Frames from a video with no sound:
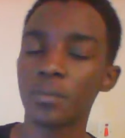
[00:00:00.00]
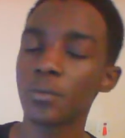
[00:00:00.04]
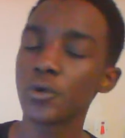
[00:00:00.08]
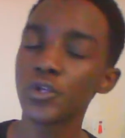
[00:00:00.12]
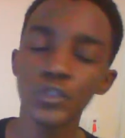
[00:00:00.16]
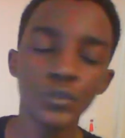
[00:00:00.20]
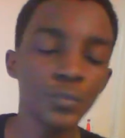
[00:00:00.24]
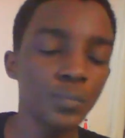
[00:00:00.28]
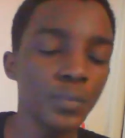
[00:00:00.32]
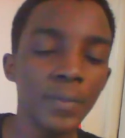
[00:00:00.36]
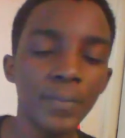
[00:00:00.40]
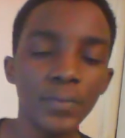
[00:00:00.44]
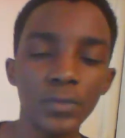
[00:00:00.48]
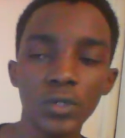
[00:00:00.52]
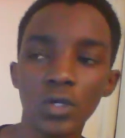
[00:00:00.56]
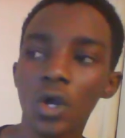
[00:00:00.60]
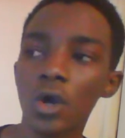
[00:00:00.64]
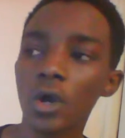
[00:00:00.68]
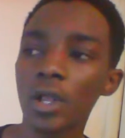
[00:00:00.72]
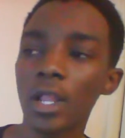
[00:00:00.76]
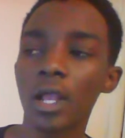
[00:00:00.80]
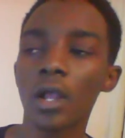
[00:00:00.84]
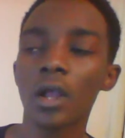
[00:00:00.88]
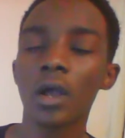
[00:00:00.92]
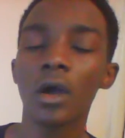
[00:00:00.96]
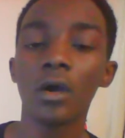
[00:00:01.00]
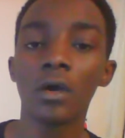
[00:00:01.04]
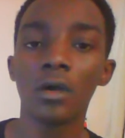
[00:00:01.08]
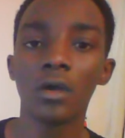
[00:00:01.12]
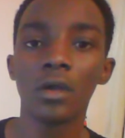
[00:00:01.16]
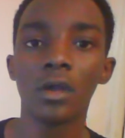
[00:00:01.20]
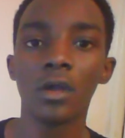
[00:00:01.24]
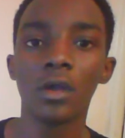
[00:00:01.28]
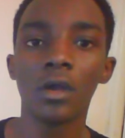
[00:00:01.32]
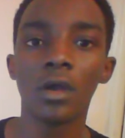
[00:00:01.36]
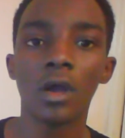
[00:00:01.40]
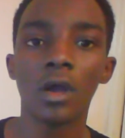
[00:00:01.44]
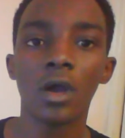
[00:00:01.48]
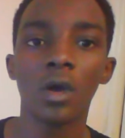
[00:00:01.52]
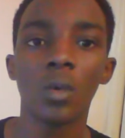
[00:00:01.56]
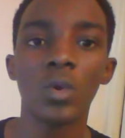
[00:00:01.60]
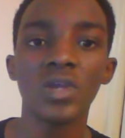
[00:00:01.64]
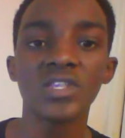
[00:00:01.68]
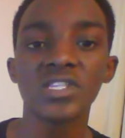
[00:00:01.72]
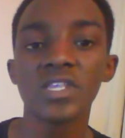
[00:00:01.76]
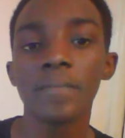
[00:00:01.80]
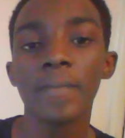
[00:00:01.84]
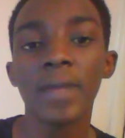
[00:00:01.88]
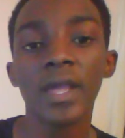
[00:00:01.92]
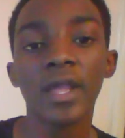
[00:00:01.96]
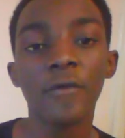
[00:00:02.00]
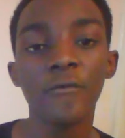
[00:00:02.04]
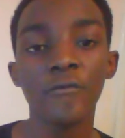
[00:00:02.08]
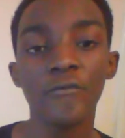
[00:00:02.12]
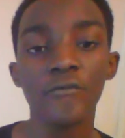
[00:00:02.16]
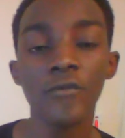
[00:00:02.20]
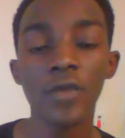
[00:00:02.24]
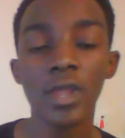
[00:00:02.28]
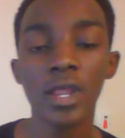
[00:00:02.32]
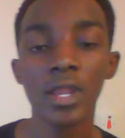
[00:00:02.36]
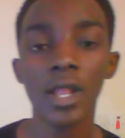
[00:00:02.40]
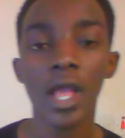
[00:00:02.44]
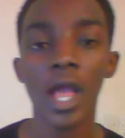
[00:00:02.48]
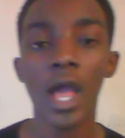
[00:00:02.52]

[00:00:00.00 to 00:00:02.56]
Most people go like, oh, once I make a friend,